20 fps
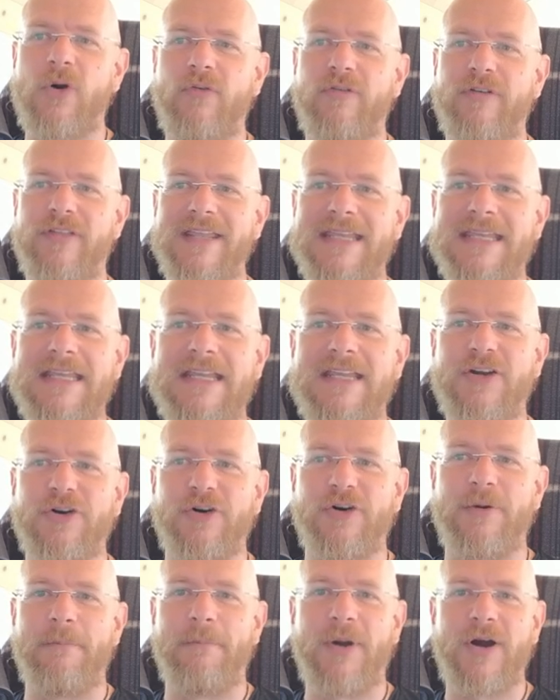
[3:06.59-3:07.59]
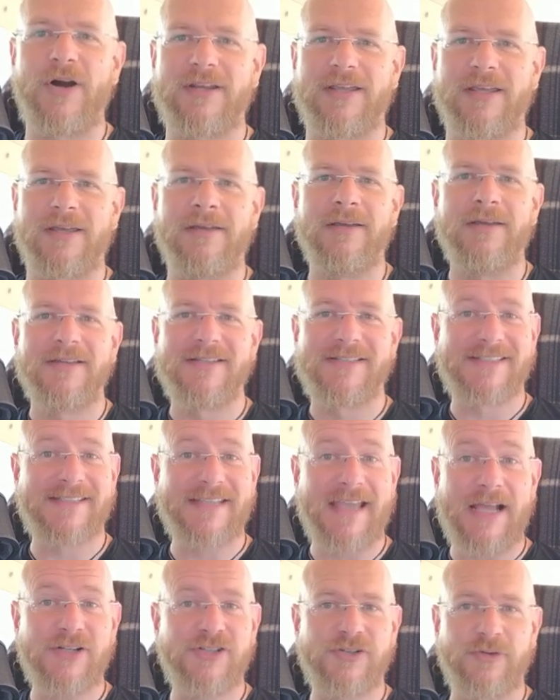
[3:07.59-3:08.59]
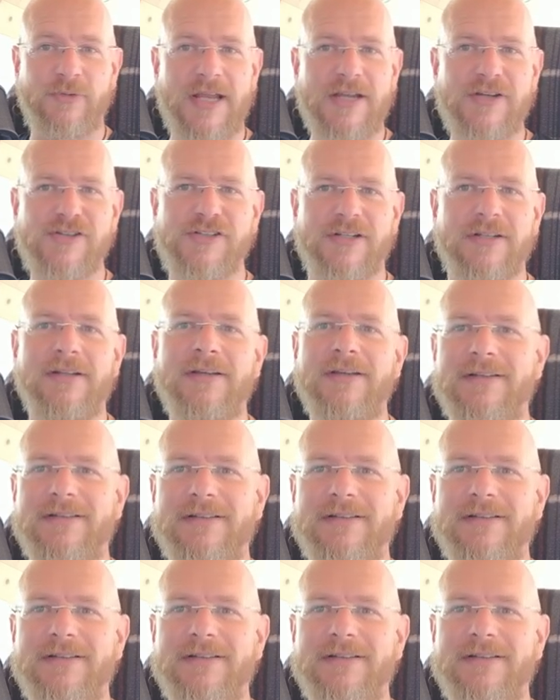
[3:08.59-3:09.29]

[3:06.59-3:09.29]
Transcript: over the e girl market saturation,